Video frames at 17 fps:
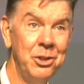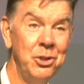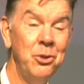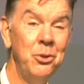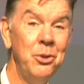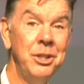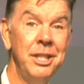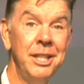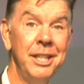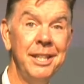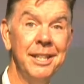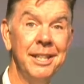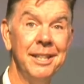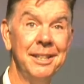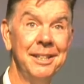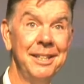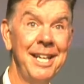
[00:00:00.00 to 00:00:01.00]
a new
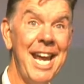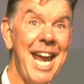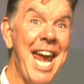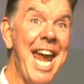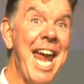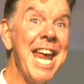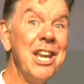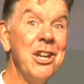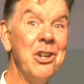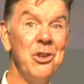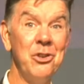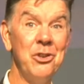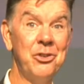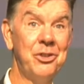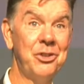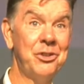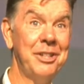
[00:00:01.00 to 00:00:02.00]
year
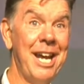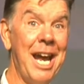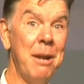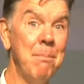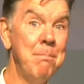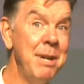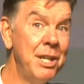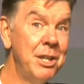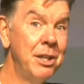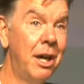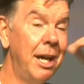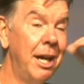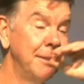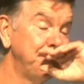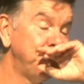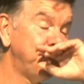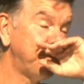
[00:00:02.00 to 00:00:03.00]
ends at
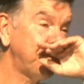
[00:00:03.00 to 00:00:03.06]
midnight.